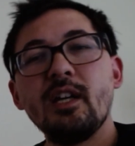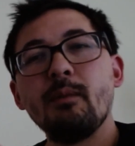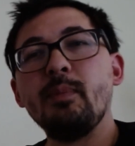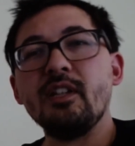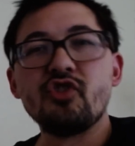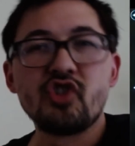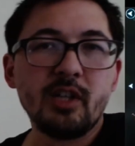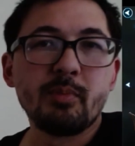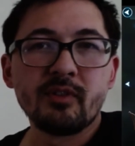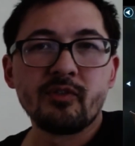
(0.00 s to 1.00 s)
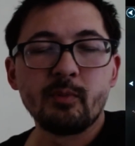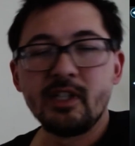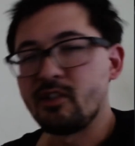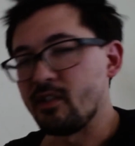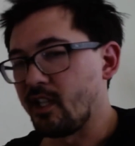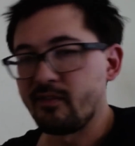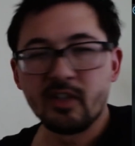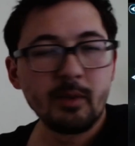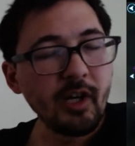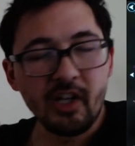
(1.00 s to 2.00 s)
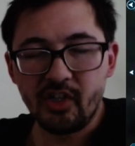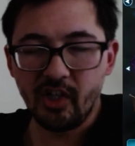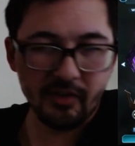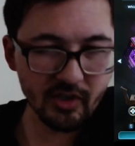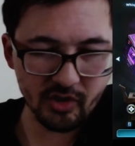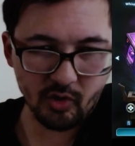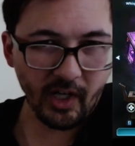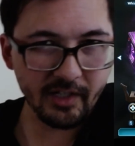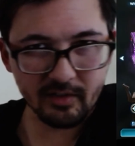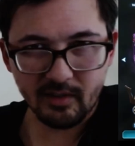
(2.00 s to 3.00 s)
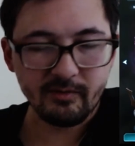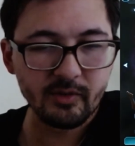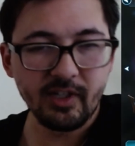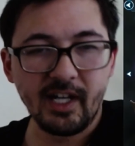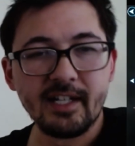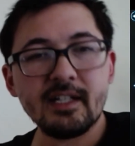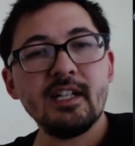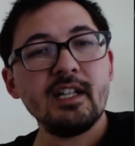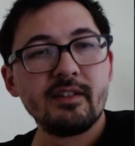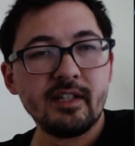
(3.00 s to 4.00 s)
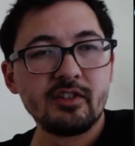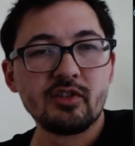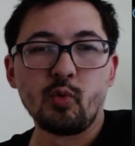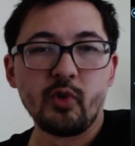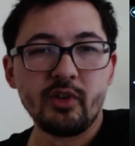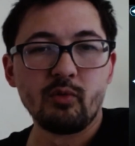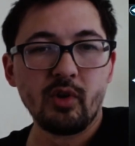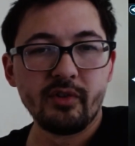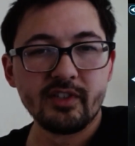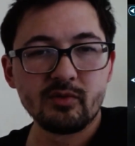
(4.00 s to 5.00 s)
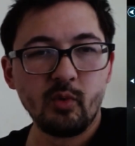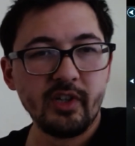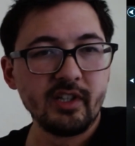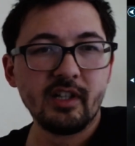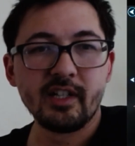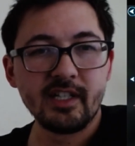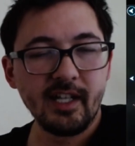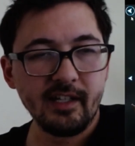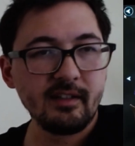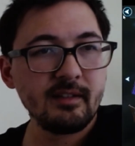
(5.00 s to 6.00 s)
be cheaper for me to level up another Cron to level 9 than to reroll this one again.